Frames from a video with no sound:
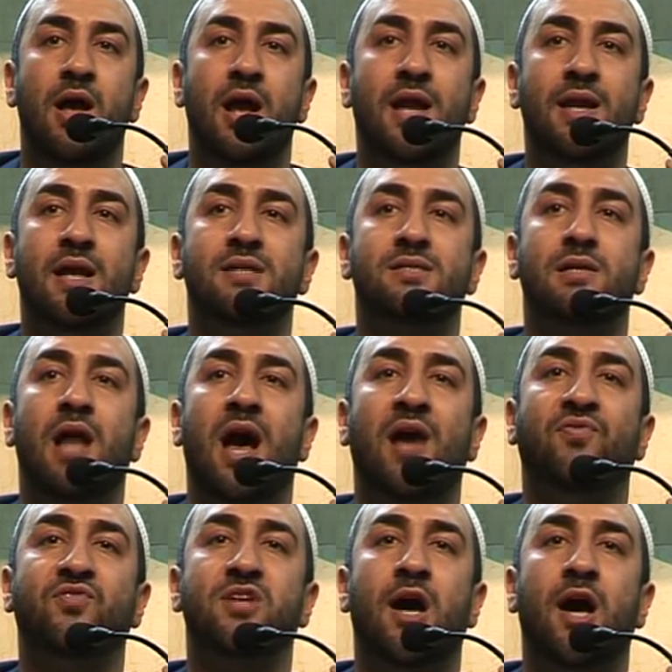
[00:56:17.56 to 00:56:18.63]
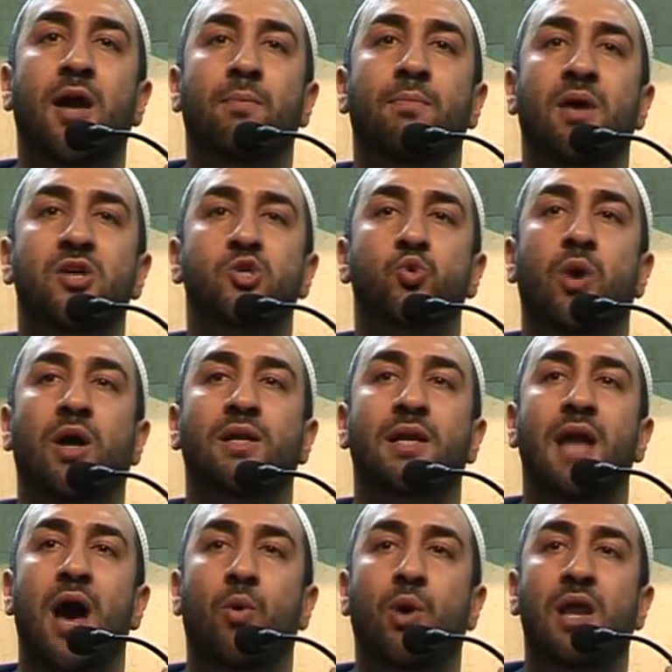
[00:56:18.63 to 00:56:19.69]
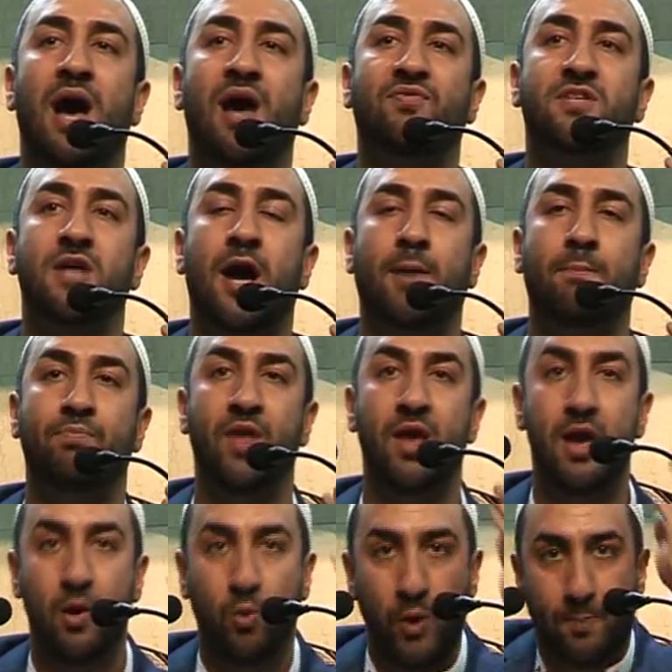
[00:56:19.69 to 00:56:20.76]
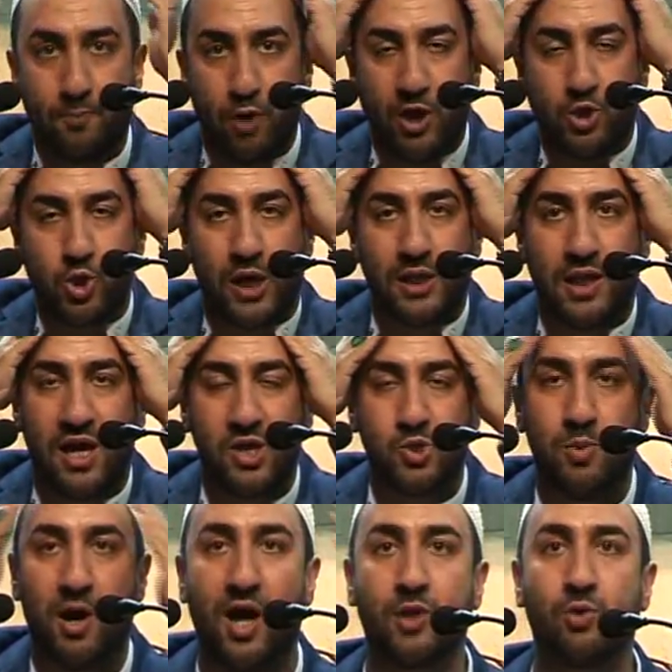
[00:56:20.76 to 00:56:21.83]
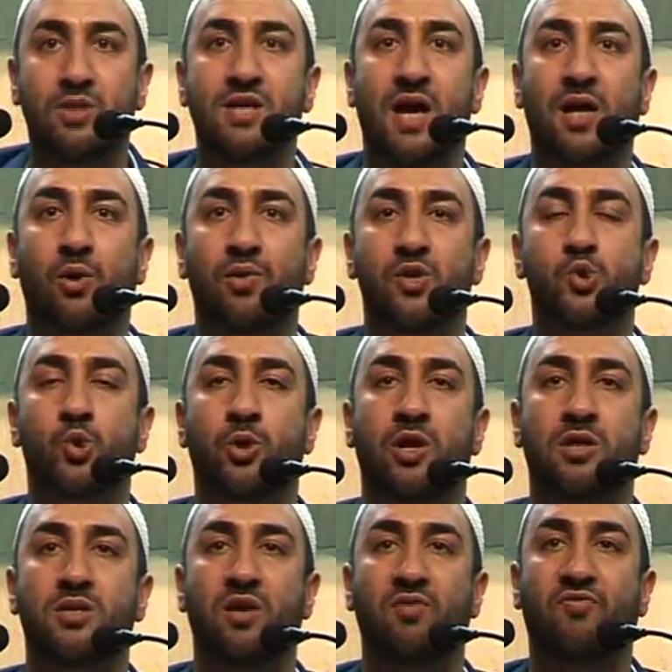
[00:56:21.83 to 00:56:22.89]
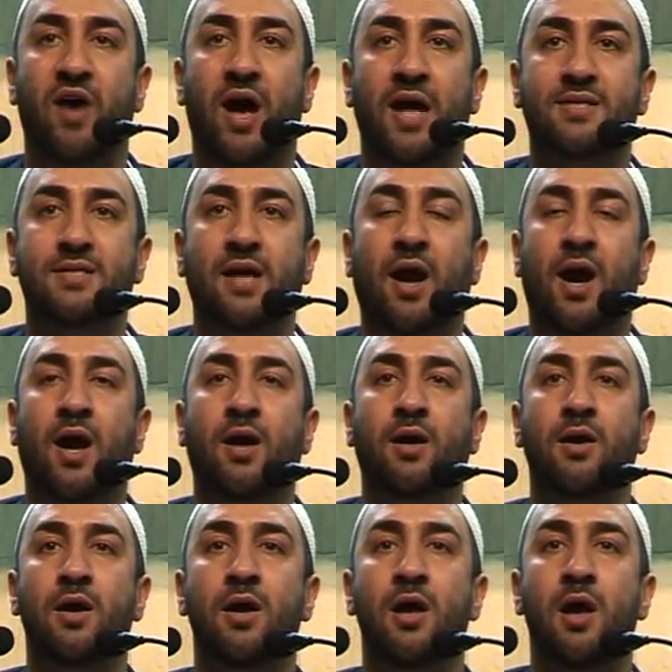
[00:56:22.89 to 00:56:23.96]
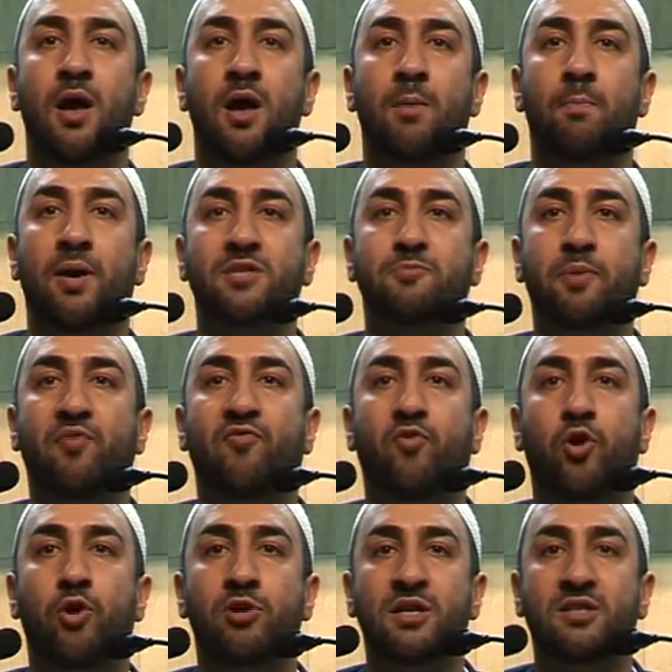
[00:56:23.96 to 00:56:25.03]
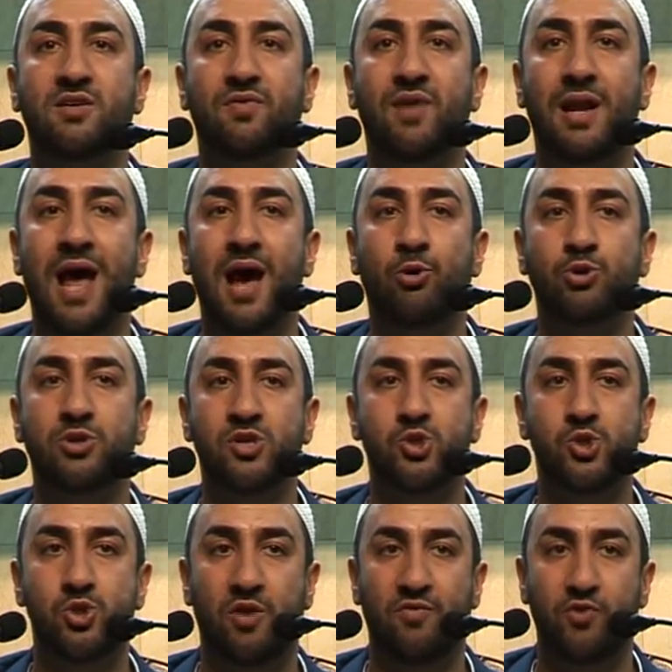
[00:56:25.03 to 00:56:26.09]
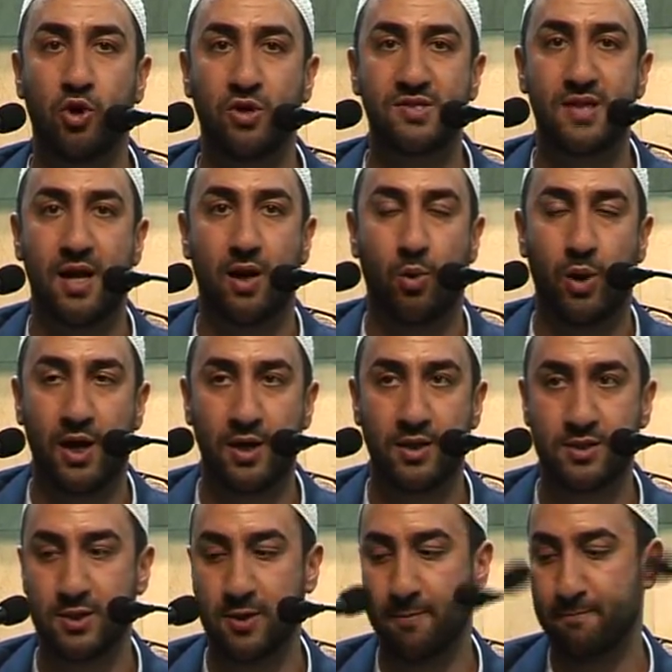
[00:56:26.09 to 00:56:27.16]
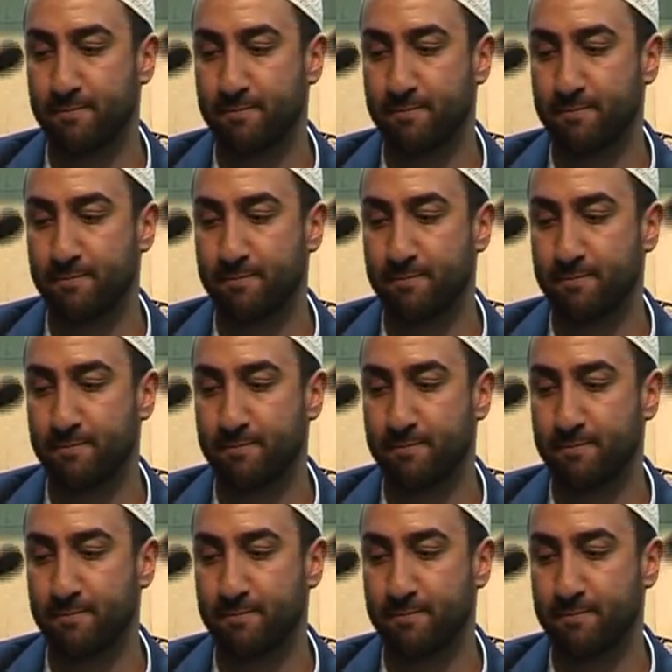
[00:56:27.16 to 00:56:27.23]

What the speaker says: in his lifetime as well in our lifetime. We pray to Allah subhanahu wa ta'ala the Surah al-Fatiha, but before it the loudest of your salawat.